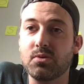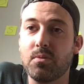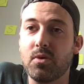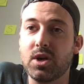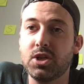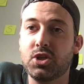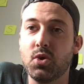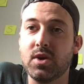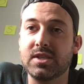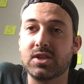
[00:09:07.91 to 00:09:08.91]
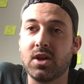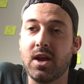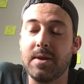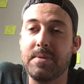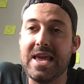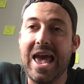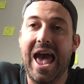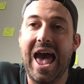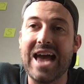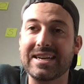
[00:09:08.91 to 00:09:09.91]
one we're going to do is going to be
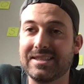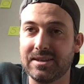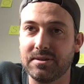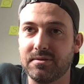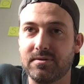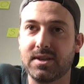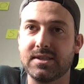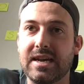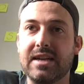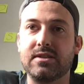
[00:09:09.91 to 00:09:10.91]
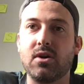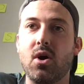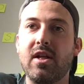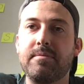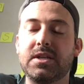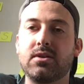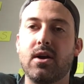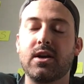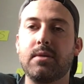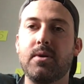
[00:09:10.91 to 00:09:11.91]
active, because that is all I've been
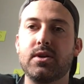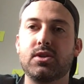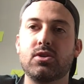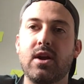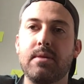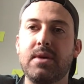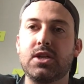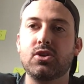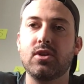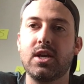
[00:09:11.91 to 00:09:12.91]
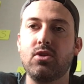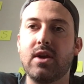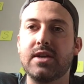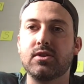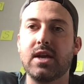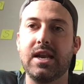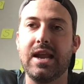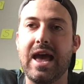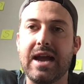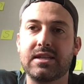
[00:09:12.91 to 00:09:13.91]
talking about, is trying to make sure that you guys are
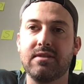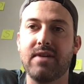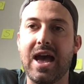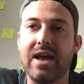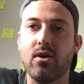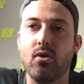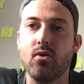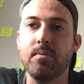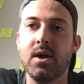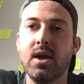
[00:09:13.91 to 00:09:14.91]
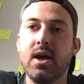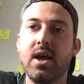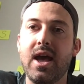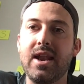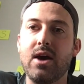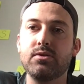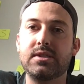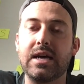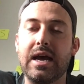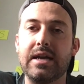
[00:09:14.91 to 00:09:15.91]
getting active at home and
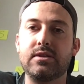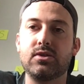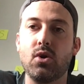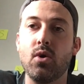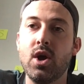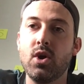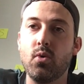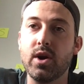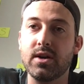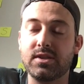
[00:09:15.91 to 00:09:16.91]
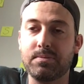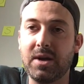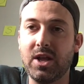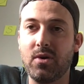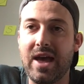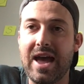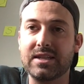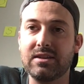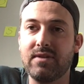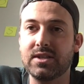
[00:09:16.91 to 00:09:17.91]
outside. So we're going to spell out
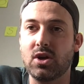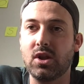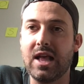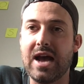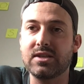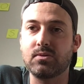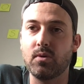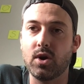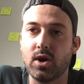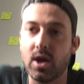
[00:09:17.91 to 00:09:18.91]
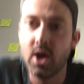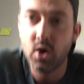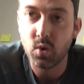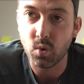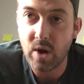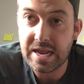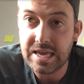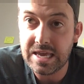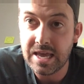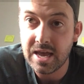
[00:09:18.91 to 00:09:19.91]
active as our last word.
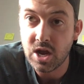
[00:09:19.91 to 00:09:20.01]
Ready,